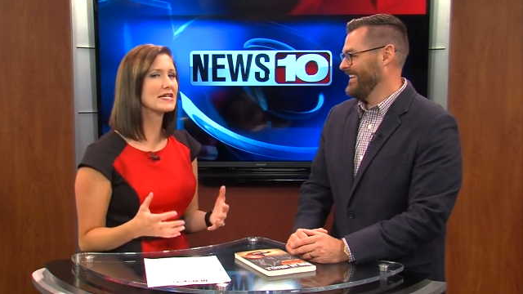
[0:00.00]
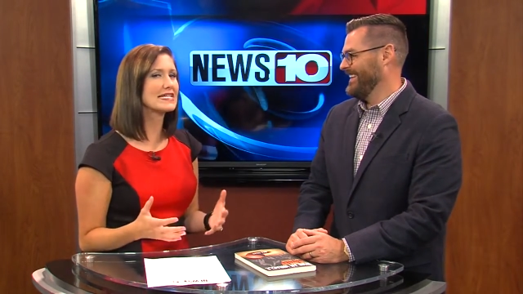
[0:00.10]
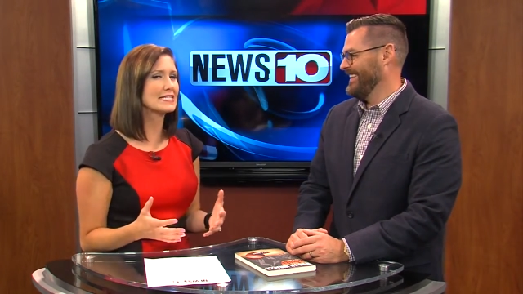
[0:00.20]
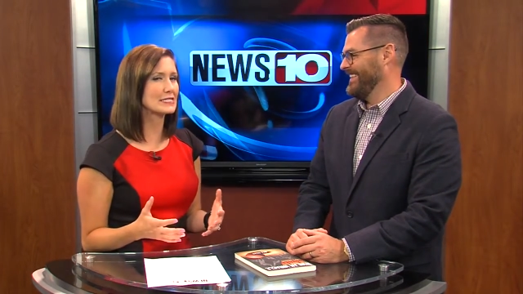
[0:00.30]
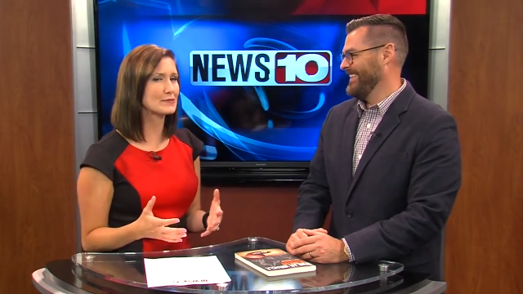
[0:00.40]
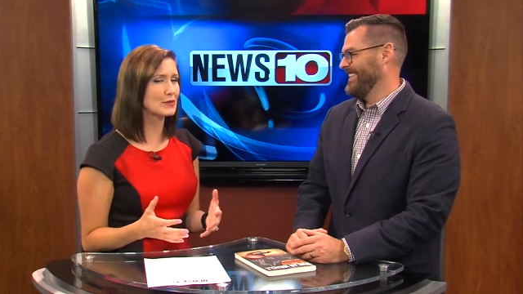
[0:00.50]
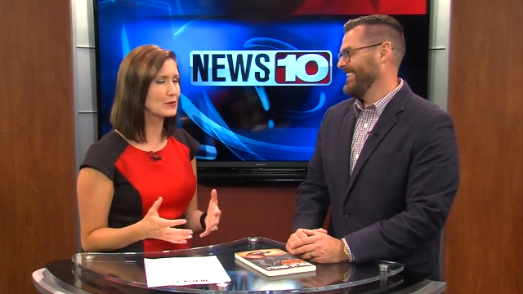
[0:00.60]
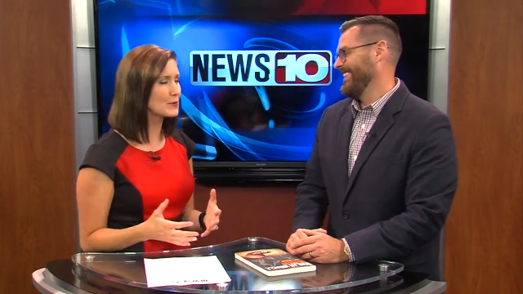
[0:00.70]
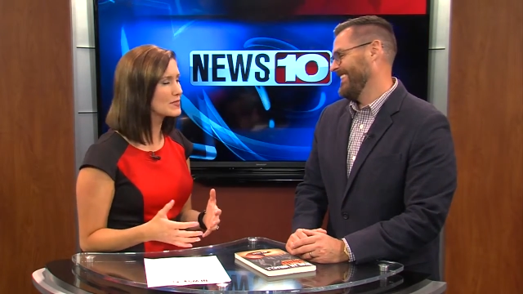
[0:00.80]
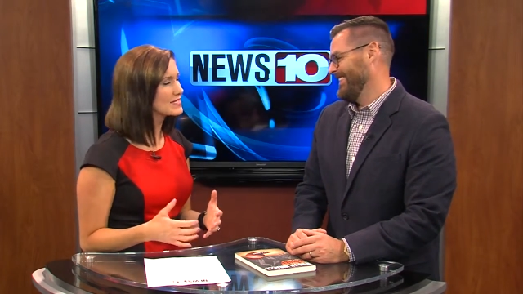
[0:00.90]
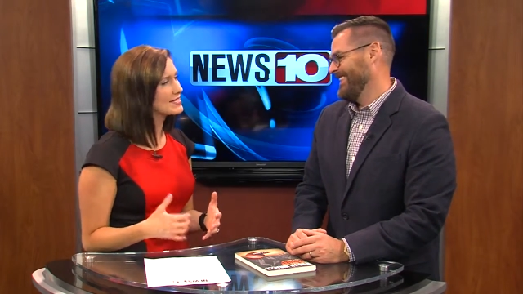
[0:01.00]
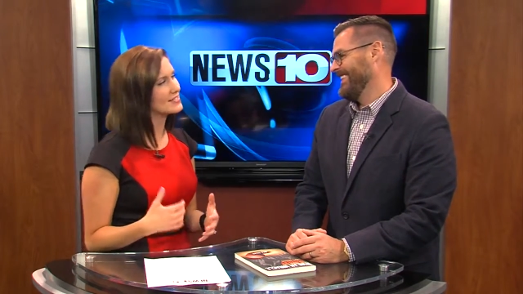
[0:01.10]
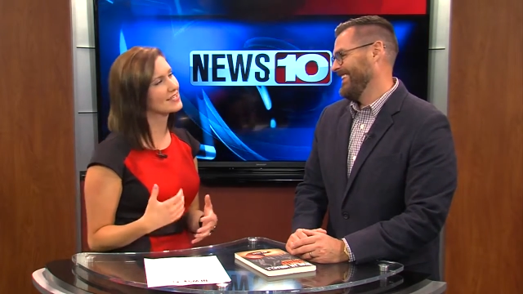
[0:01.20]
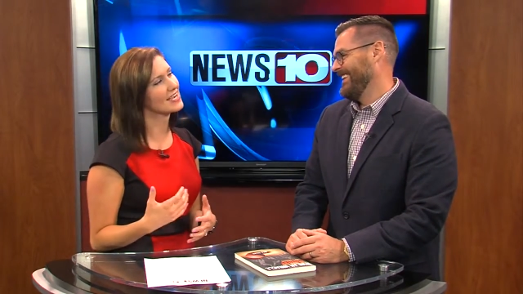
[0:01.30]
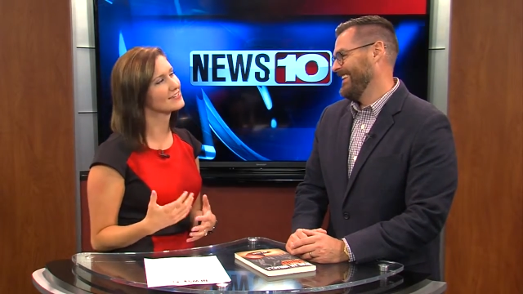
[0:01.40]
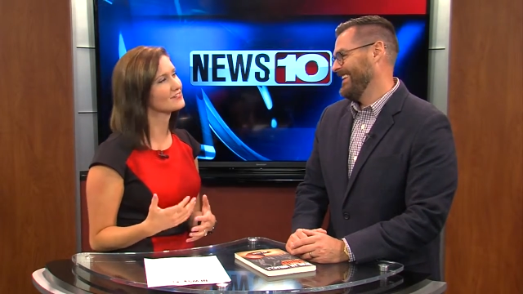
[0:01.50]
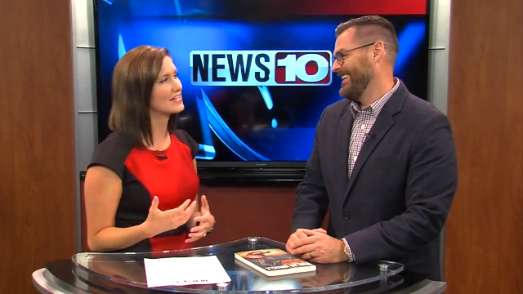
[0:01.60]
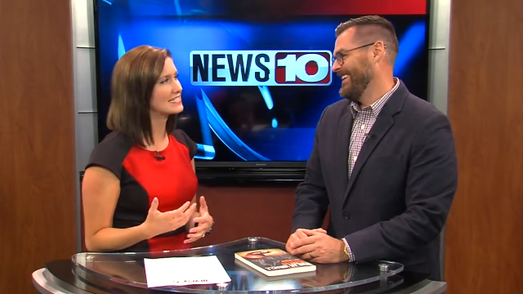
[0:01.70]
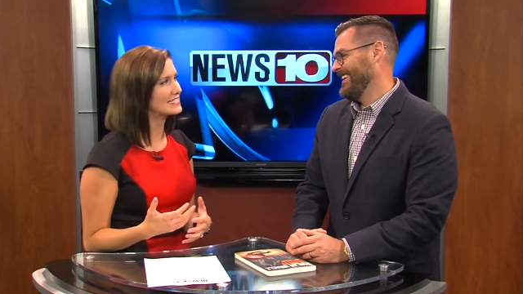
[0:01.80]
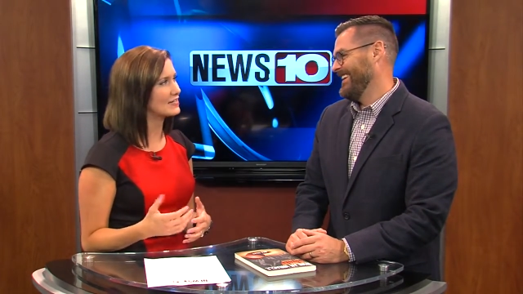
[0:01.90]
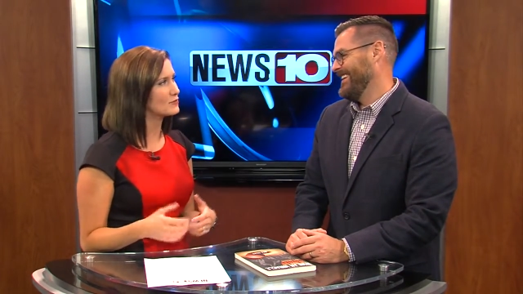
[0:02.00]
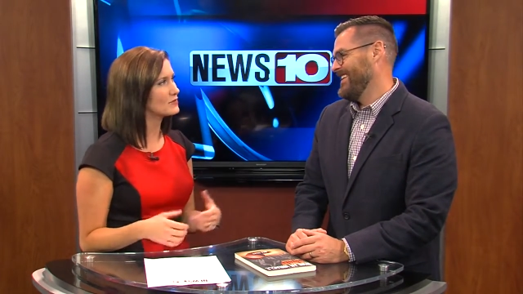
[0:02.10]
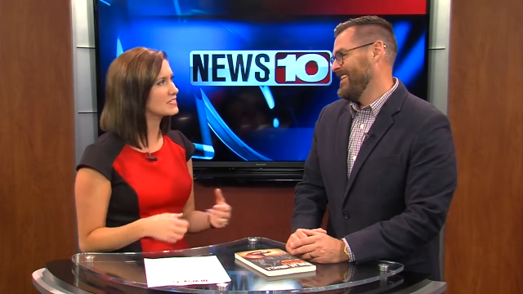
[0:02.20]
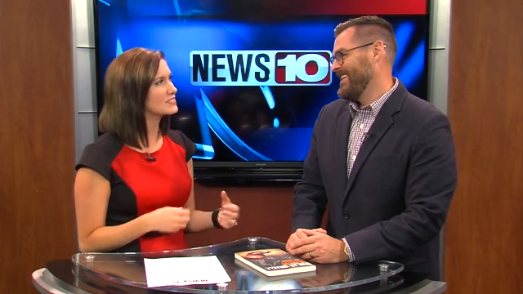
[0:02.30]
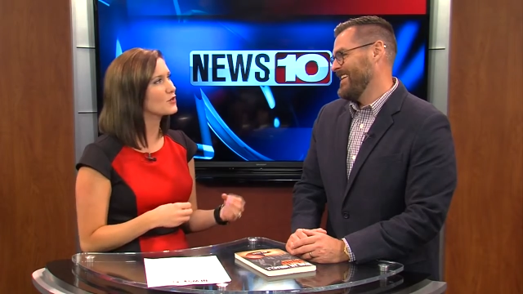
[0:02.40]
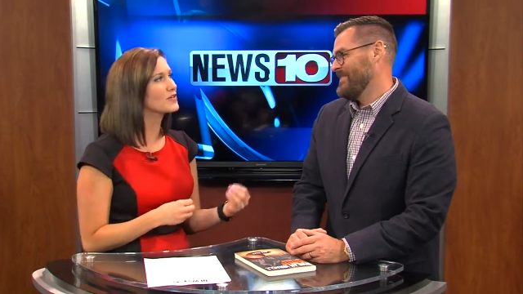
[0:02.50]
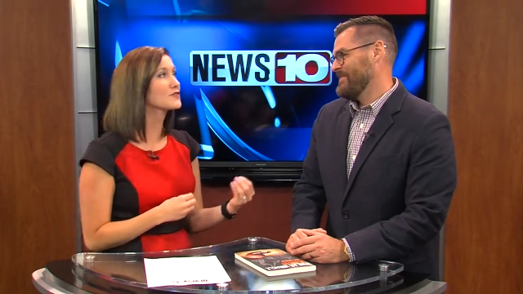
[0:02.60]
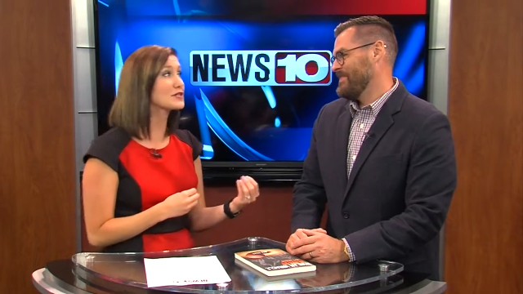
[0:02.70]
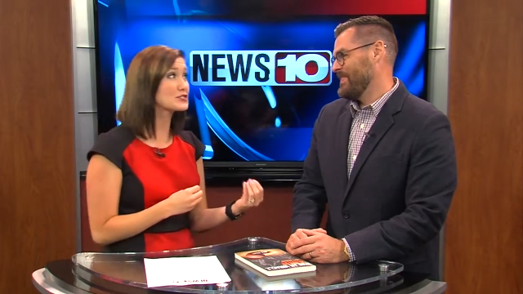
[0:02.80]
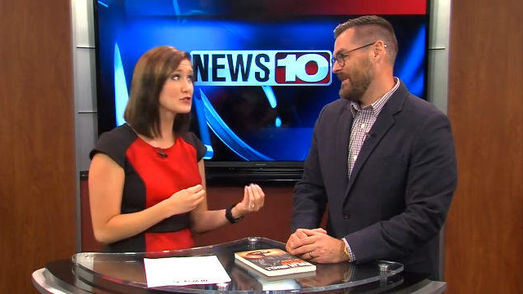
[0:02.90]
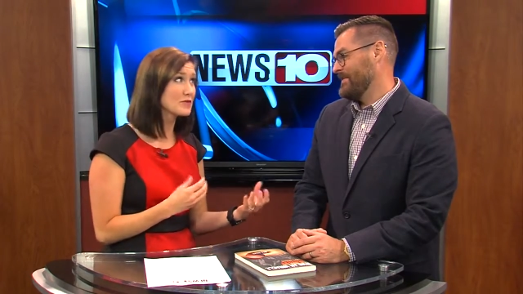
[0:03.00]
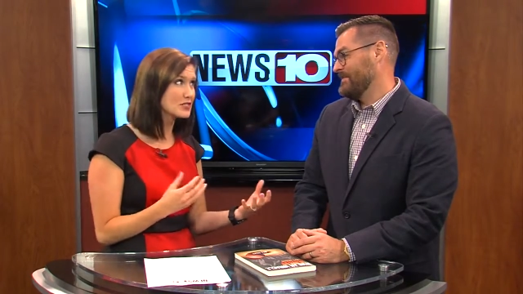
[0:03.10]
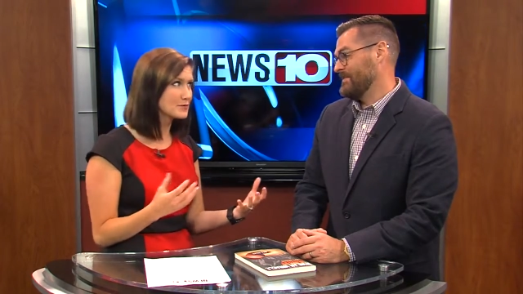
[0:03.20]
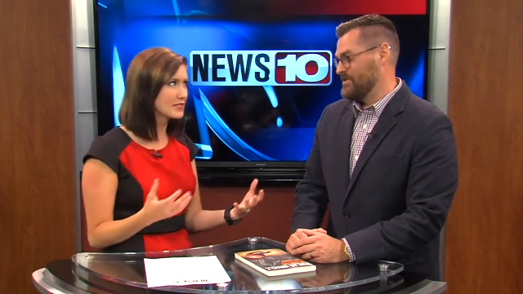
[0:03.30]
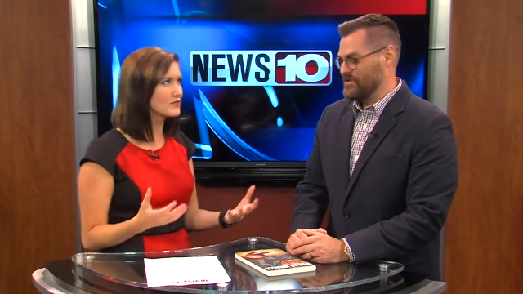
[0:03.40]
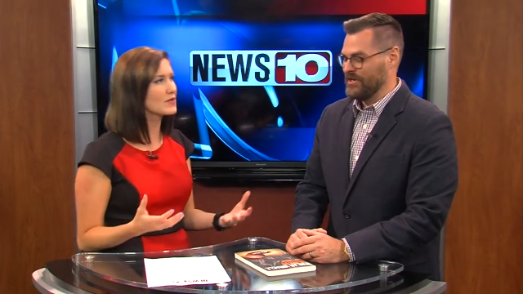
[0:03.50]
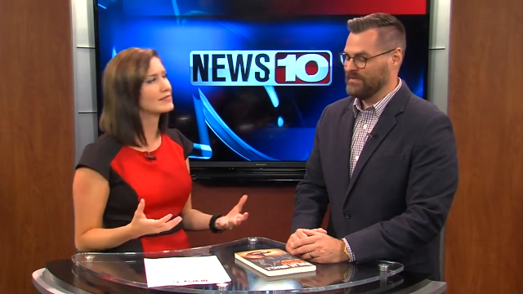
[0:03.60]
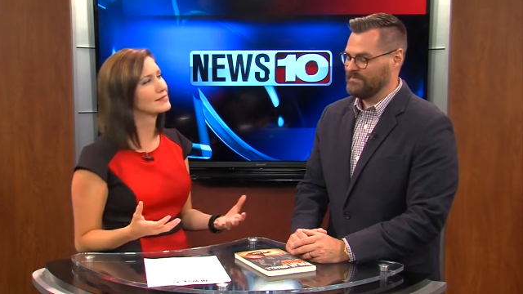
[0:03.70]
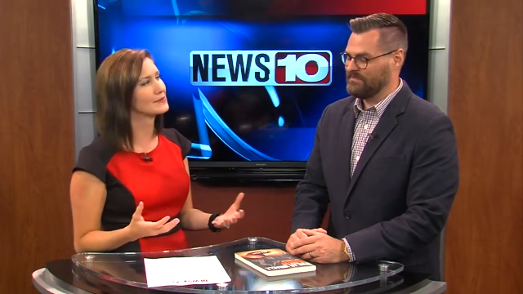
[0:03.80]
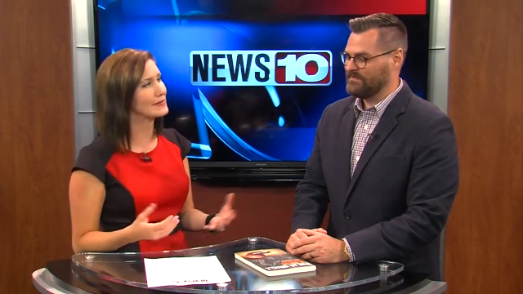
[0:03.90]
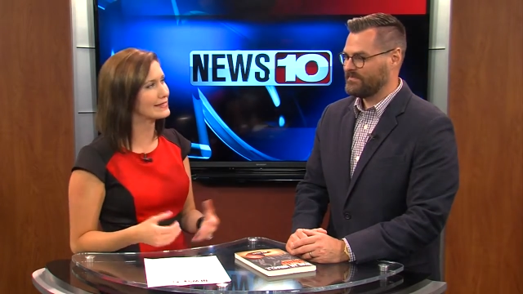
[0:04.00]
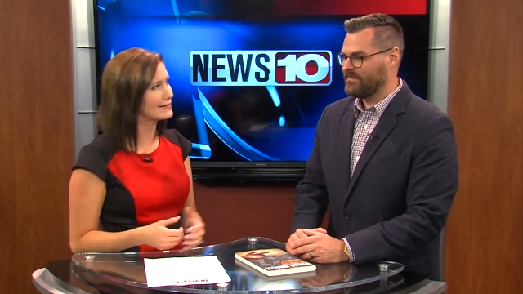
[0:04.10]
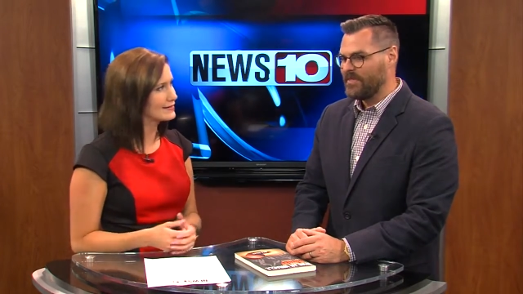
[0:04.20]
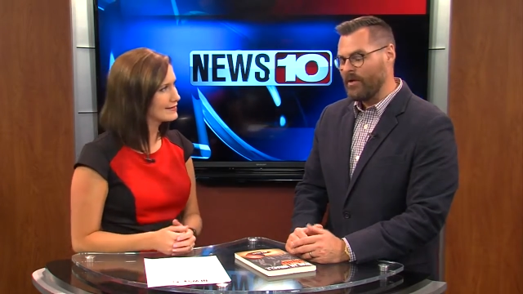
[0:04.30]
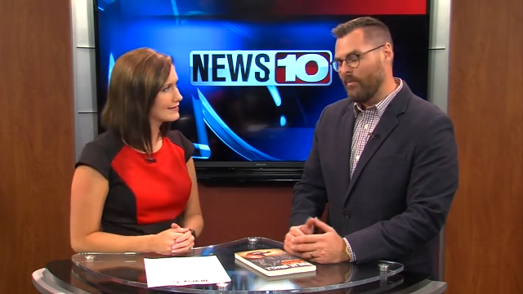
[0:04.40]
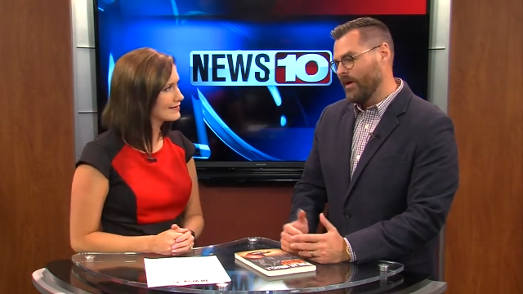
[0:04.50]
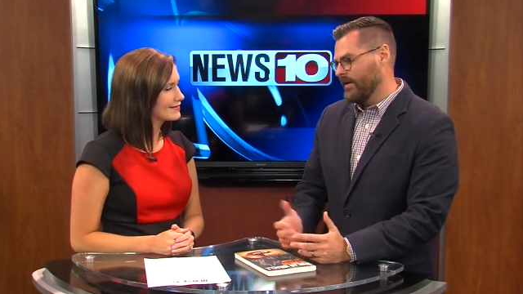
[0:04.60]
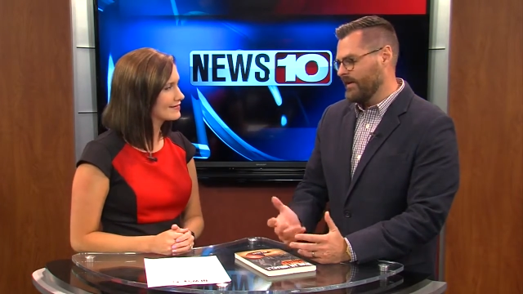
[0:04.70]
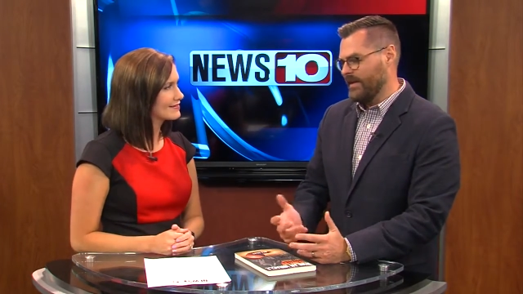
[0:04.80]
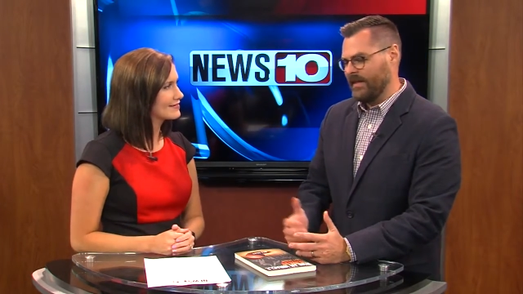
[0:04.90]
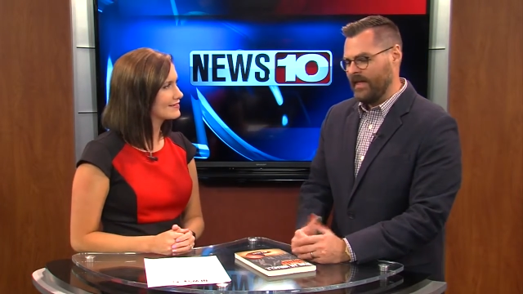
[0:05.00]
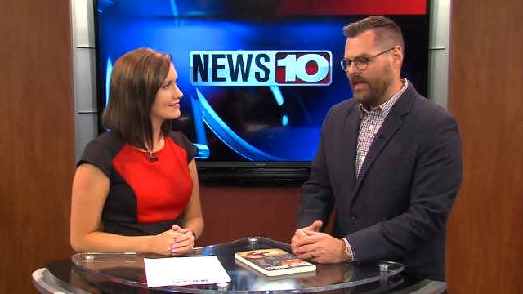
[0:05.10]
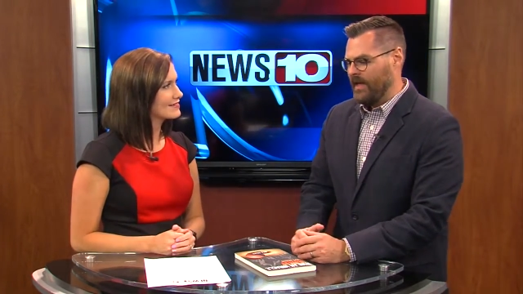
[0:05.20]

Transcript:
Speaker 1: reading this book, what are they going to kind of find out? Don't give away too much, but give sure. away a little bit.
Speaker 2: Well, it, it,